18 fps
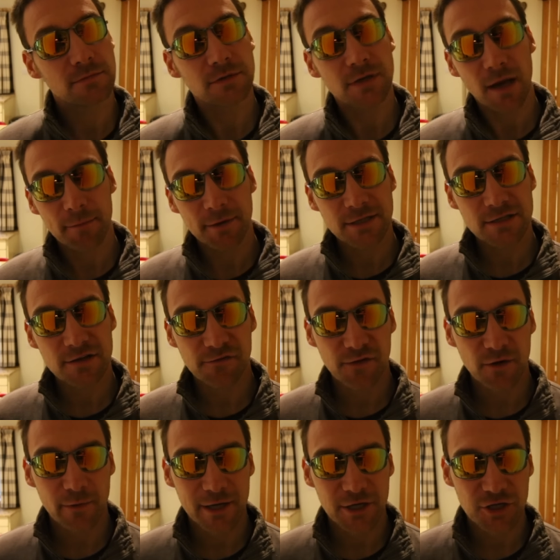coming to
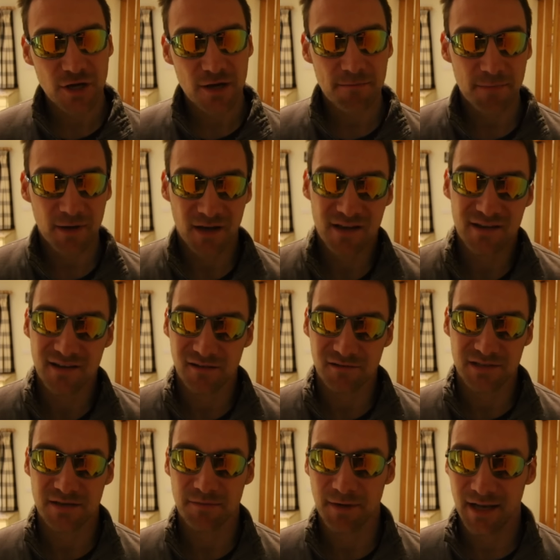fruition because
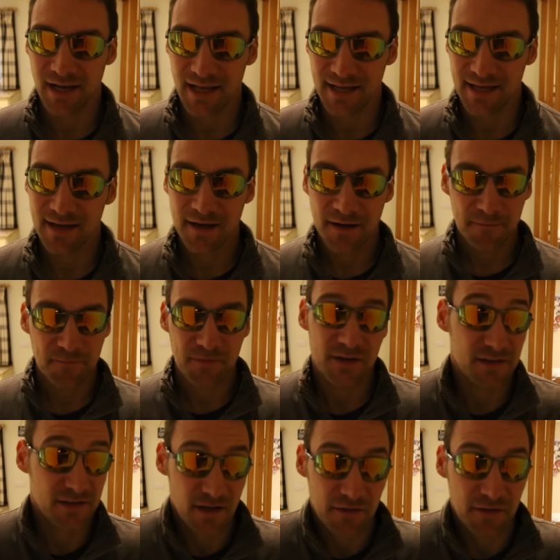ultimately
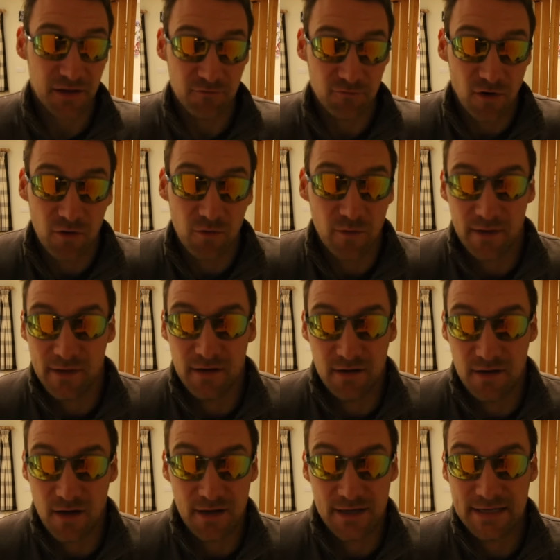there's nothing wrong with a
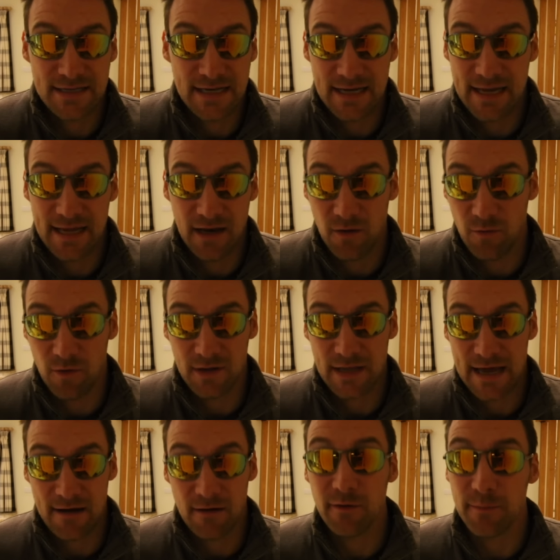90
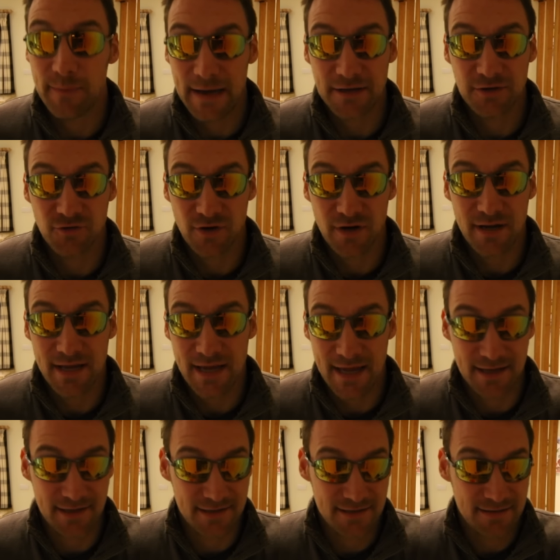kilowatt hour battery.
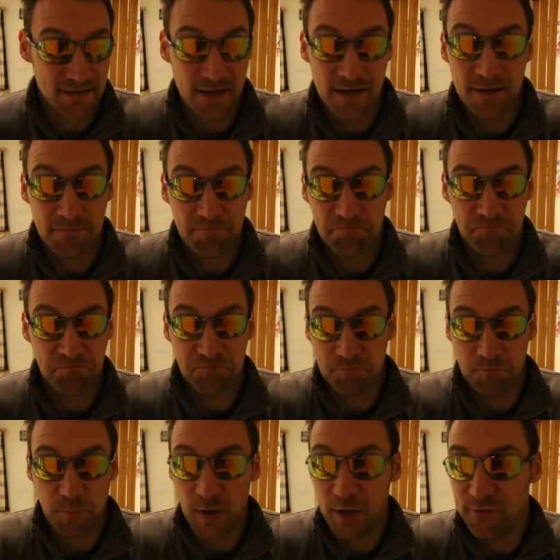It's
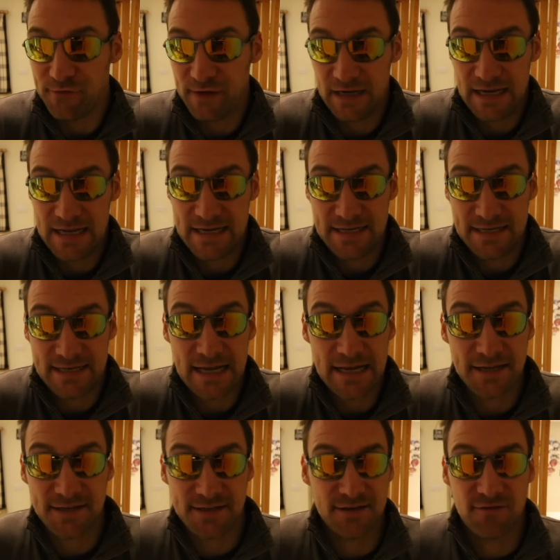perfectly
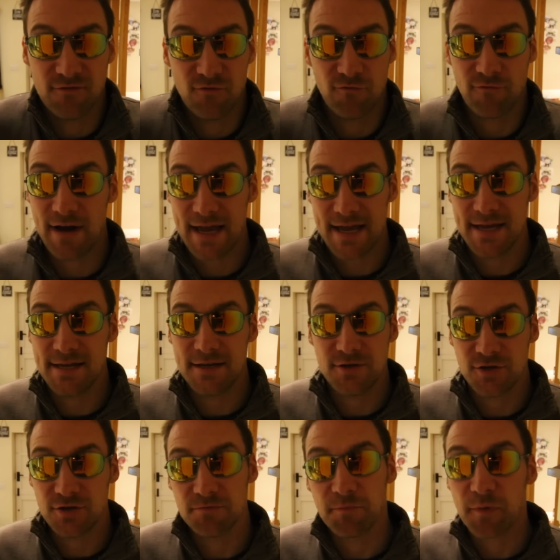decent
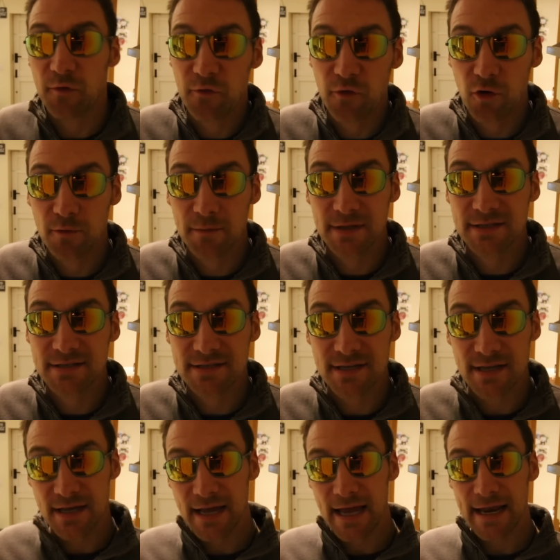range and
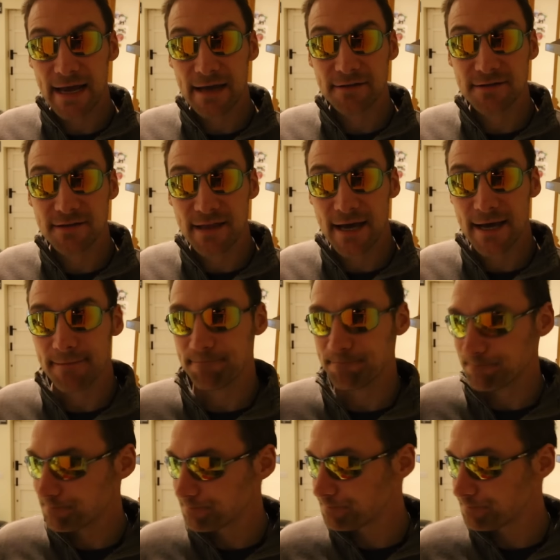performance that you get out of that.